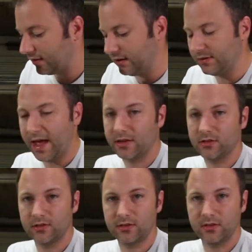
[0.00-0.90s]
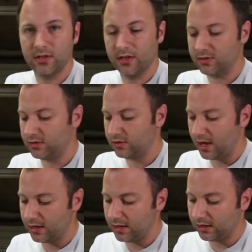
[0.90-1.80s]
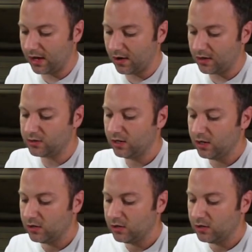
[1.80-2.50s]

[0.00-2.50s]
that attaches this end of the carriage,